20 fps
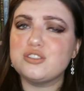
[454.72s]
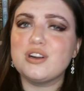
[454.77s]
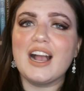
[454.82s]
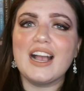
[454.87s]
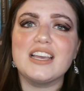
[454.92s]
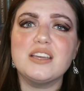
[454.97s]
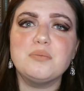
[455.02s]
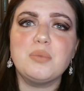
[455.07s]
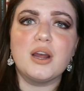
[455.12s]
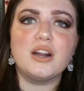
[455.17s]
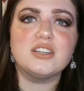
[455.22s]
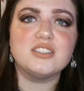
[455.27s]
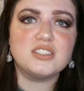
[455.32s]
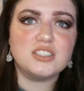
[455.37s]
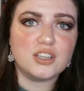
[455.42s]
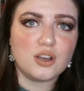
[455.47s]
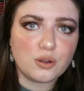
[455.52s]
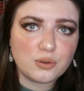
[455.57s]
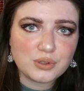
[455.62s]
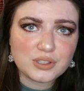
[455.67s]
the dragon part is
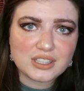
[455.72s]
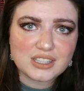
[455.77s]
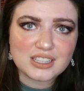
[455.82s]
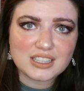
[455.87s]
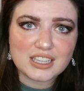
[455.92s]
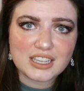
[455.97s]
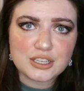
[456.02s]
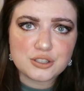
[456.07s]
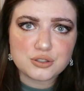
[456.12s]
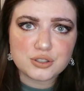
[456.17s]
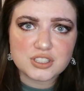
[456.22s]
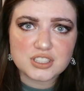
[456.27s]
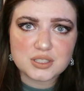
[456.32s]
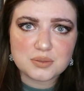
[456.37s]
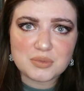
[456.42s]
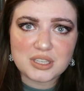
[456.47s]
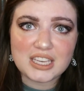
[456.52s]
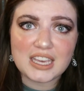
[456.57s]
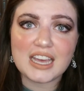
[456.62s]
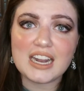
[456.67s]
the only thing that
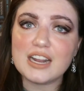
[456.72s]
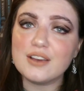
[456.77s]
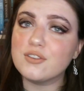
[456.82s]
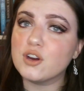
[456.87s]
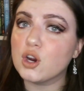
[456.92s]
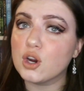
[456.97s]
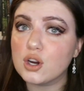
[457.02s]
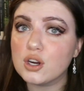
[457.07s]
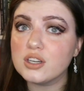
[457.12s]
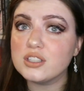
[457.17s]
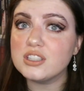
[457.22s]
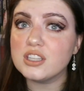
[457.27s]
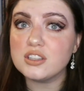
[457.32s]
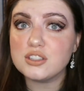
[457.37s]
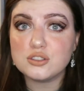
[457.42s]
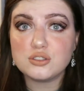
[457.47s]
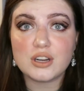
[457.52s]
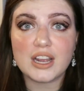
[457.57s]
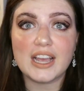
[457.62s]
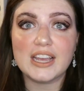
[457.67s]
interests me, and I've heard
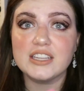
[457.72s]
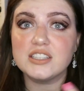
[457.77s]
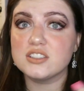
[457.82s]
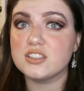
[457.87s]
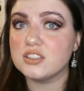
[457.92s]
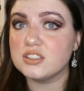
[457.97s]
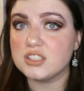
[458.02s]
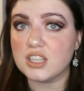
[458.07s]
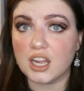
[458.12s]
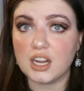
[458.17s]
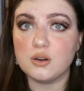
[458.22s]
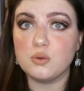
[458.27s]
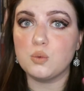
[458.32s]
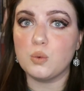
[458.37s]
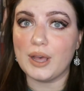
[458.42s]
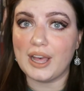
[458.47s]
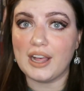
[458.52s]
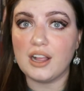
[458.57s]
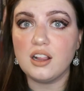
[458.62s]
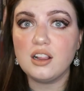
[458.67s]
that the dragons are done
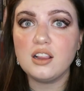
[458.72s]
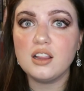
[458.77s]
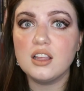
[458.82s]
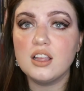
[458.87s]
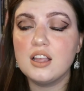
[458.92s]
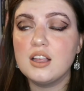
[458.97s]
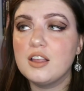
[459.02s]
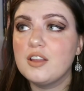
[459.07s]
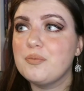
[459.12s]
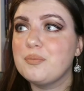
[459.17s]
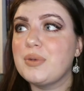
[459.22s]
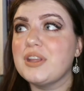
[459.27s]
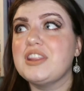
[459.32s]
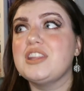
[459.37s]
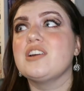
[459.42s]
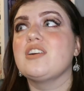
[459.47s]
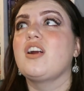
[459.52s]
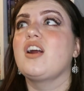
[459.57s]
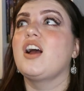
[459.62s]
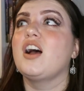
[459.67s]
well,
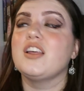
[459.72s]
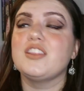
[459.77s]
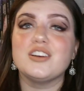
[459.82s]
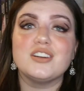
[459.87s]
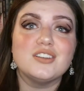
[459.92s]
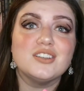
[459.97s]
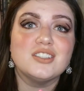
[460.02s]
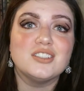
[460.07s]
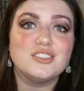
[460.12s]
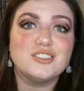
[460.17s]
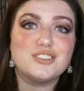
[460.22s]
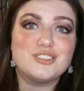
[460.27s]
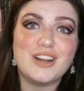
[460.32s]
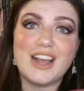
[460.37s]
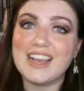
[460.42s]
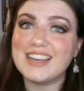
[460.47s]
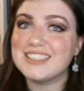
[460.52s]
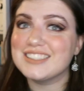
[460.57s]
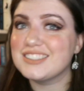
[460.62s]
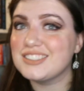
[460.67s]
but there are other
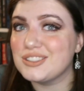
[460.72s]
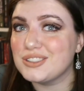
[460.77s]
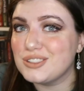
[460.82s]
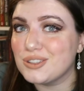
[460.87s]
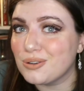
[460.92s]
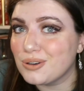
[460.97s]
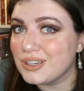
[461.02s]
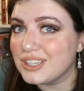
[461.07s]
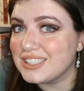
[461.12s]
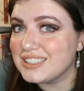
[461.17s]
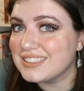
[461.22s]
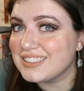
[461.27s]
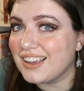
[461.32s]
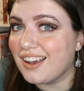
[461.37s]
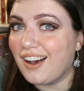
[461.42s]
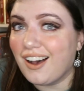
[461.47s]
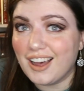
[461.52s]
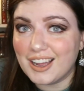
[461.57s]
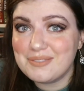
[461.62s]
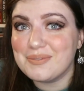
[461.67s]
dragon stories
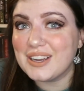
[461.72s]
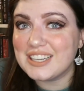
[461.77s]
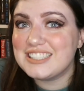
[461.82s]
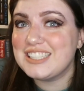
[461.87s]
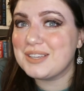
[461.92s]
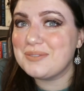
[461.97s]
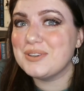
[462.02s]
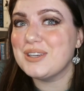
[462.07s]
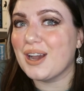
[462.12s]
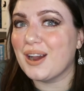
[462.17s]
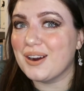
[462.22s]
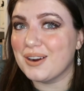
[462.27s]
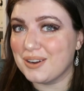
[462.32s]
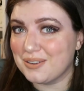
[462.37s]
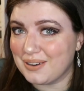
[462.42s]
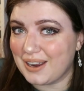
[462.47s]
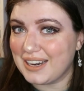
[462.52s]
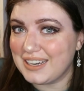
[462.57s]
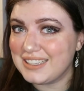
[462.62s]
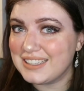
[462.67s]
on my TBR
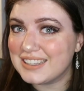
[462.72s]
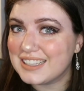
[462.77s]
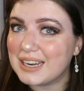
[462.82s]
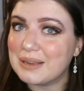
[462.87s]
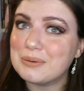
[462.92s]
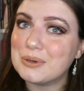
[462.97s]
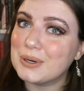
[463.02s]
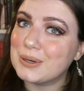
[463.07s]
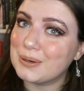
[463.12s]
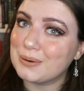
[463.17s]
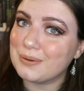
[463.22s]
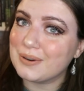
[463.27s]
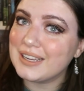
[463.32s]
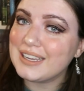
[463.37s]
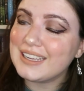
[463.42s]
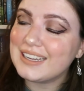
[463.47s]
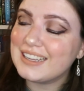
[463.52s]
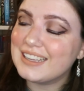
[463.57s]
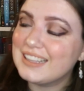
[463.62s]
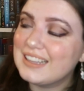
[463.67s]
already that I'm going to
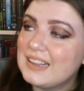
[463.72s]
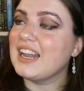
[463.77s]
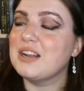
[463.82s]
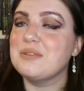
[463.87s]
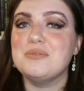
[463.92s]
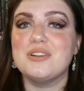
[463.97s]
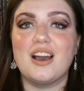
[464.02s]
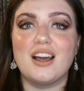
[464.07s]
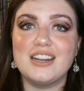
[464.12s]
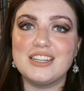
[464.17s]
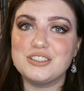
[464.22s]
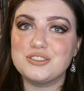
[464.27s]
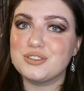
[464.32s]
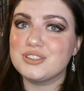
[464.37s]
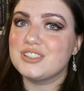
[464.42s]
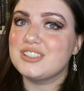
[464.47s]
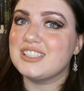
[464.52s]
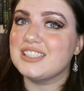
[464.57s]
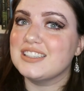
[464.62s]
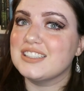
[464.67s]
read, and I'm not
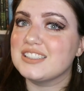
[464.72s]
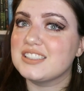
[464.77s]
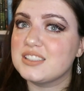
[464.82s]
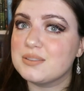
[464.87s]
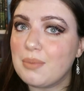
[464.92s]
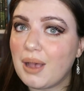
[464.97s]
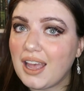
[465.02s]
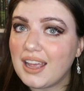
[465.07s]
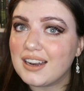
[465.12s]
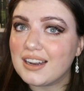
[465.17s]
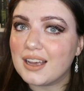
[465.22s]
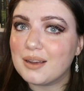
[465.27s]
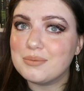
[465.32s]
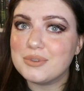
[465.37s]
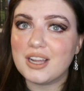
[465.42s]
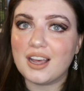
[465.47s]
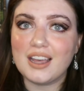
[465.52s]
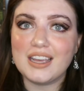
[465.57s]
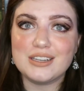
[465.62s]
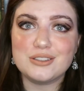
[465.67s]
interested in the smut,
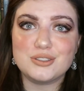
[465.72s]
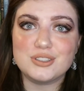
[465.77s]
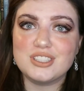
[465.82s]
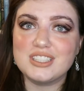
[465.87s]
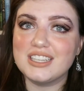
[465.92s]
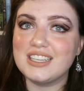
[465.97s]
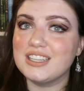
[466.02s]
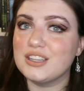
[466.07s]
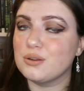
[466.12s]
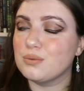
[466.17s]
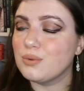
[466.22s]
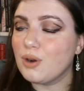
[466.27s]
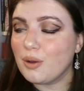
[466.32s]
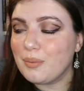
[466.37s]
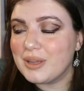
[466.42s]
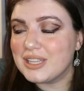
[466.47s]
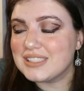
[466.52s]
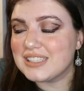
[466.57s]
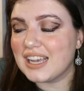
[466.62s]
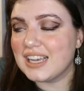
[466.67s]
I'm not interested in the
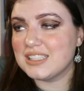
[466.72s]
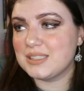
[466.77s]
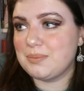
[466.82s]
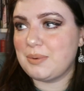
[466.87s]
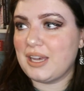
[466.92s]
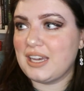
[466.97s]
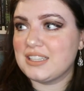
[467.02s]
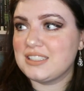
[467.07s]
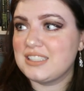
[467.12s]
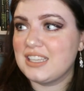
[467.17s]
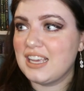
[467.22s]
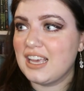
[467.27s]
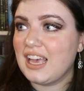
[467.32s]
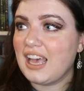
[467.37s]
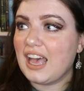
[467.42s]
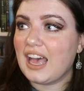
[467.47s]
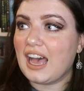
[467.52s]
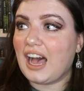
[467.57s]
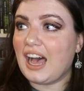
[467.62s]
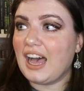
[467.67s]
romance aspect,
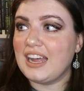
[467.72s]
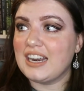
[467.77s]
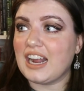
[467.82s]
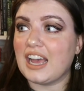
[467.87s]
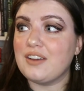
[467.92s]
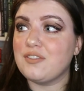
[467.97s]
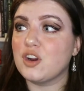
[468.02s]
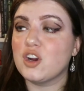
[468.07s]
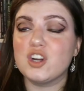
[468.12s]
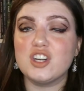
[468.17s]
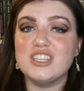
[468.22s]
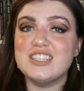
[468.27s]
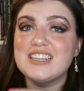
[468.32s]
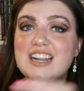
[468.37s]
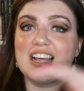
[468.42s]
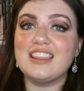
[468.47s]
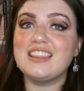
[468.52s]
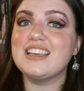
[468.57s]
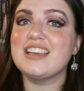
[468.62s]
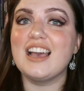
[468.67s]
and I've heard
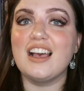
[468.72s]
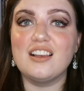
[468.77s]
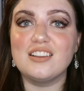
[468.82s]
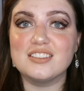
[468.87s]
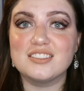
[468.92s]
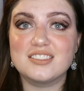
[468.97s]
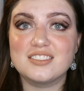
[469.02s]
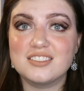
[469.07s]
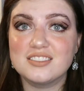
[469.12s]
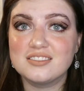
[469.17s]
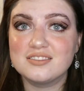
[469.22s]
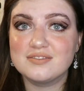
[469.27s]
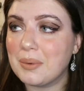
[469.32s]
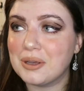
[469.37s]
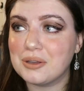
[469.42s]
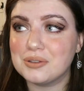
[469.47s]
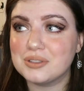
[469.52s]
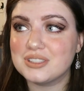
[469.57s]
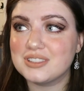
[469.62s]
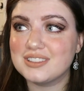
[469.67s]
nothing else
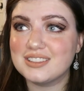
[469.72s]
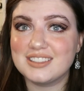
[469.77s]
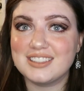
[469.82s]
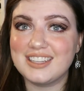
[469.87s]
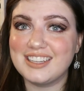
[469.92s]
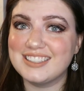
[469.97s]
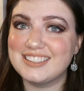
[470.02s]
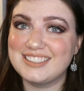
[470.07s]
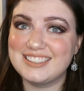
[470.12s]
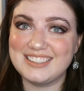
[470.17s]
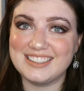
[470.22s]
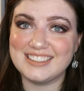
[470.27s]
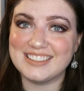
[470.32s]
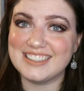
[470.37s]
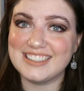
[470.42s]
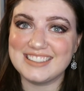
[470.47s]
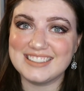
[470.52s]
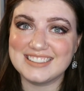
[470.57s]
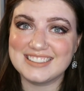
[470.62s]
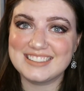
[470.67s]
about this
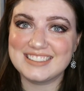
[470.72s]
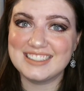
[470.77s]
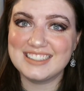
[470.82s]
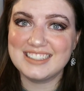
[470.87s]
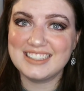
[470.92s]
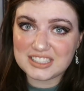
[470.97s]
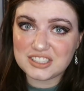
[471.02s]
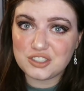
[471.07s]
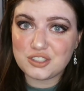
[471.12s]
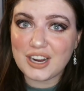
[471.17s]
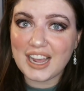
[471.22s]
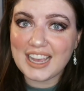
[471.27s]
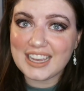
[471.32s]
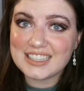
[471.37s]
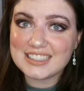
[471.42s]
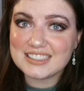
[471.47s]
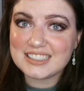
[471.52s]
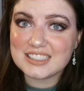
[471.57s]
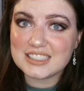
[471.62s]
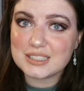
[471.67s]
series. It's
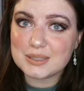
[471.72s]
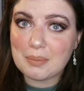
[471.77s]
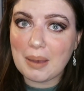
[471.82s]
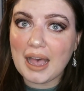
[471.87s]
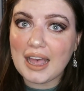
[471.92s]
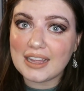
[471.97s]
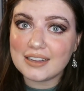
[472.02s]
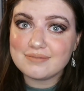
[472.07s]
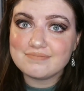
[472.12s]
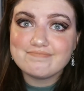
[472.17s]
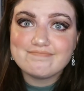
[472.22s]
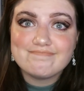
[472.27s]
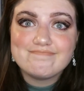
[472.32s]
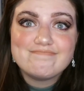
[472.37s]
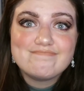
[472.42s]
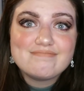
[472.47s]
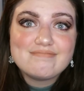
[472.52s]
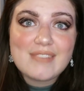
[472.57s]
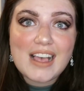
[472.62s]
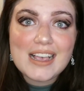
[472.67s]
dragons and smut,
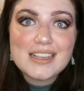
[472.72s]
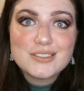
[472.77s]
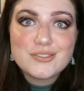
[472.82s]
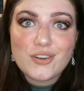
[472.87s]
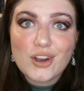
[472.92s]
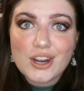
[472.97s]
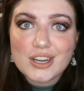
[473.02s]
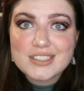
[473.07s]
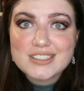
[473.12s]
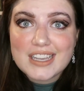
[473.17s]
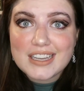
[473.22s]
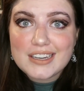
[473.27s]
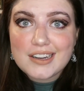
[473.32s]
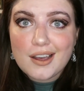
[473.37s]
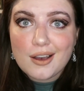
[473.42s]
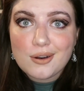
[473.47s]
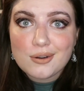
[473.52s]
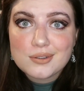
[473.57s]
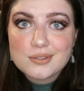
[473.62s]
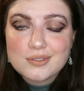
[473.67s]
as far as I
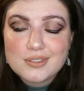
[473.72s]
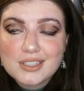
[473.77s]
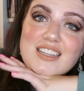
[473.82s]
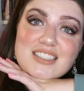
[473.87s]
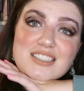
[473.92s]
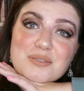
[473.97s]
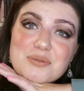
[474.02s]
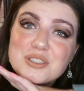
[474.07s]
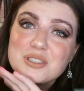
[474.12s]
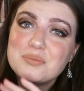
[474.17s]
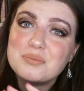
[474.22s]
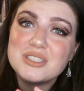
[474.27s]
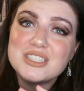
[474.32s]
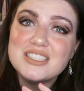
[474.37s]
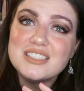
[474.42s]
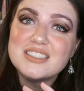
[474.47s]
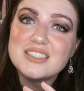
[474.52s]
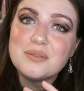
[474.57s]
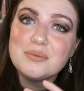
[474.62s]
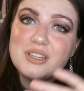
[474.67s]
know. Unless I'm just
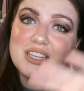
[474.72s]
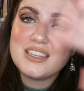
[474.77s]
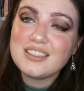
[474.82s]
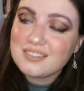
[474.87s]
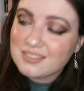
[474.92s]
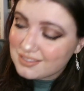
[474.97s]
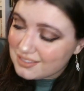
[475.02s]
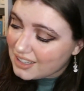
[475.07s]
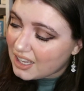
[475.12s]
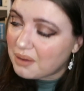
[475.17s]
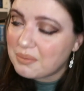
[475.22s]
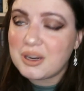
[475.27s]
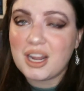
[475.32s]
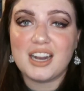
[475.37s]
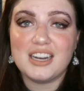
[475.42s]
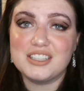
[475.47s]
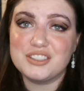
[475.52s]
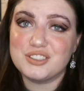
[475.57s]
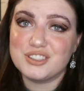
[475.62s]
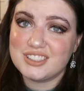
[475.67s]
missing something, I'm
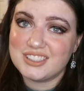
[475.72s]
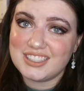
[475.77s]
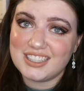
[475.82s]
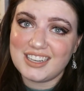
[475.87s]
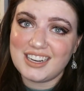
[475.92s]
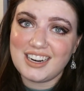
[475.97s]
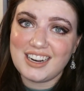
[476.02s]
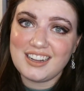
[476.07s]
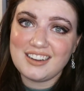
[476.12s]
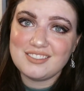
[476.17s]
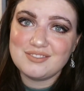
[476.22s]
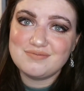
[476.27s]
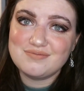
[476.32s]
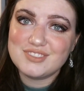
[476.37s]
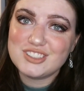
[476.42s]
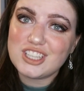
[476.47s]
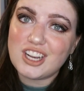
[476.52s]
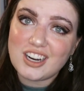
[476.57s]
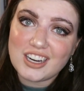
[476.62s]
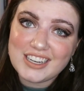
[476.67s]
not interested in it.
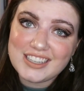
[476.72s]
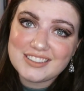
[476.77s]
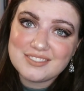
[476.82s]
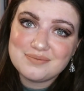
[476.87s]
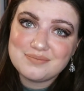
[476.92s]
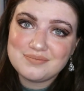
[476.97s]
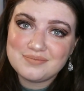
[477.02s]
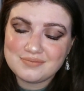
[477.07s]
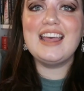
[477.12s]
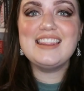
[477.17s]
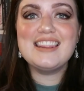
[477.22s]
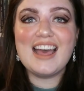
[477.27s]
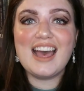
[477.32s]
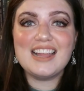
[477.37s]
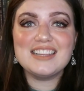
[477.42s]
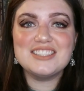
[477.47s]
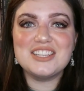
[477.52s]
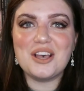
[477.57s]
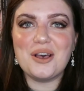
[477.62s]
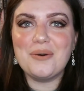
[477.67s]
Sorry. And
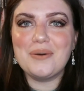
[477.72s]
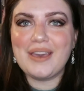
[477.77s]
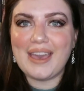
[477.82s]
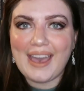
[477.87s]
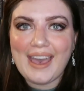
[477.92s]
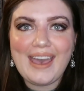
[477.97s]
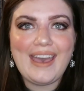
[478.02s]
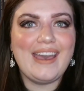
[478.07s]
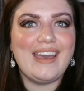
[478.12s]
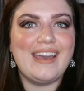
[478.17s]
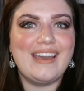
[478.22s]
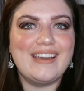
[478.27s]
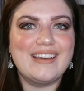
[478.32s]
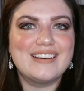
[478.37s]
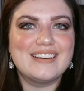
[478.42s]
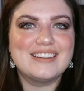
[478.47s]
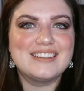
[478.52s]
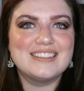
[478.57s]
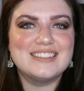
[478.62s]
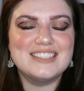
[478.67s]
that's
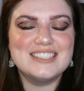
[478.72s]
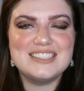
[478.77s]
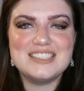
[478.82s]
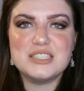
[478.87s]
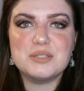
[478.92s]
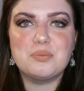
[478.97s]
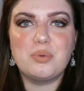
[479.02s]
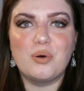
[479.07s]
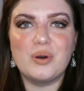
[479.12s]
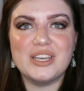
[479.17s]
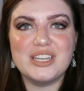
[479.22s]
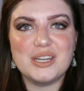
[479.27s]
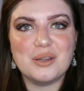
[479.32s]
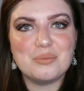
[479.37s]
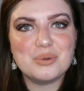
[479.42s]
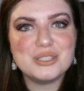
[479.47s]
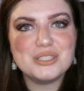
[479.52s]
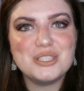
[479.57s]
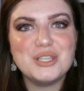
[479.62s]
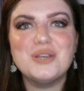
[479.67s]
okay. This is point
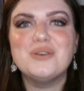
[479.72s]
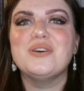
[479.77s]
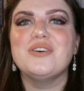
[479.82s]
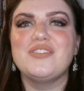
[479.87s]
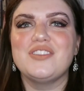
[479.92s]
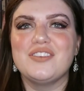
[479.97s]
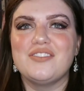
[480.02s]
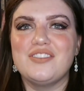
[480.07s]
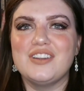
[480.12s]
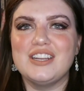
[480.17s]
number two of the